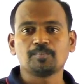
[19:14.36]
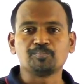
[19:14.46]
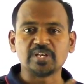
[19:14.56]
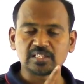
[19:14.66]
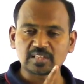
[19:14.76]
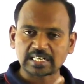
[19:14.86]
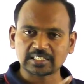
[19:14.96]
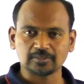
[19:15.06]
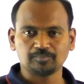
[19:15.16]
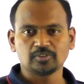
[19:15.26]
Mean
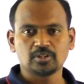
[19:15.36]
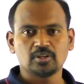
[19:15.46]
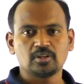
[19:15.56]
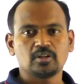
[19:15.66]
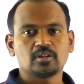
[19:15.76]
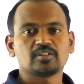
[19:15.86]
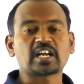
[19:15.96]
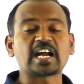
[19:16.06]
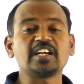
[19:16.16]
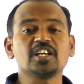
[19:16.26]
that the
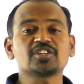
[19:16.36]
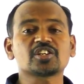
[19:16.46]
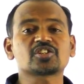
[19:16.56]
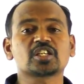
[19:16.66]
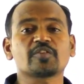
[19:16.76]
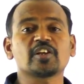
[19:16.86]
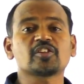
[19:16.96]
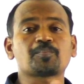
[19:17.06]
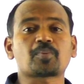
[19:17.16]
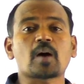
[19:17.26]
conditions given in
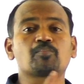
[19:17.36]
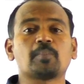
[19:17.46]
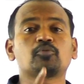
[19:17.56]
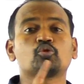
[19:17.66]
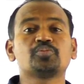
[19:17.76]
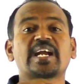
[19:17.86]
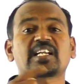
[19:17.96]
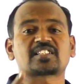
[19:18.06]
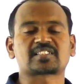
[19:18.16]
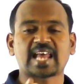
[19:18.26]
the problem to be
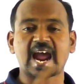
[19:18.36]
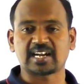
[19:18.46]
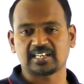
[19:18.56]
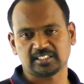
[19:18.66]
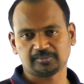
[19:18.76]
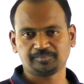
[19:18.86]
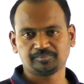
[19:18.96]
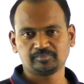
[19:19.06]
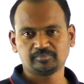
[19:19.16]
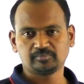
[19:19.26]
understood.
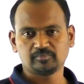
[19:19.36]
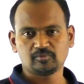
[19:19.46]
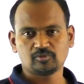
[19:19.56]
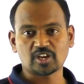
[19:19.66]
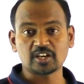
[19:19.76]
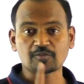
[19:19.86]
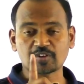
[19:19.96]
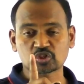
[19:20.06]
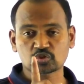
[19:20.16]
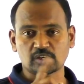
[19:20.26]
That is the
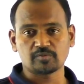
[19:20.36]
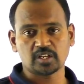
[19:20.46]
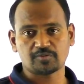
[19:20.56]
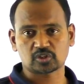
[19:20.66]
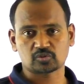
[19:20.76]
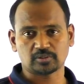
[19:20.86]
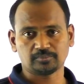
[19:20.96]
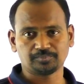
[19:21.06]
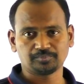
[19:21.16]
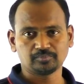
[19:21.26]
first one, very first one.
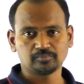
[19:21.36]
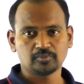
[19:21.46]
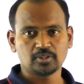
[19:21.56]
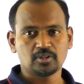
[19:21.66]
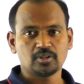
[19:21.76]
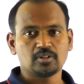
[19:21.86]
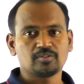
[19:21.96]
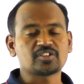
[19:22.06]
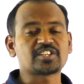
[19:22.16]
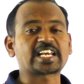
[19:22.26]

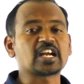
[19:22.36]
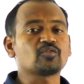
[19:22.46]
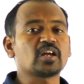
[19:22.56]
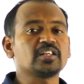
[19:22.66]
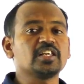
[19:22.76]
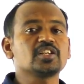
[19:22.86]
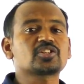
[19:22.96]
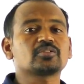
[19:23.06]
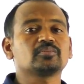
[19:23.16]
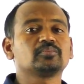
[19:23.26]
The second one
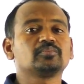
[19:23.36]
is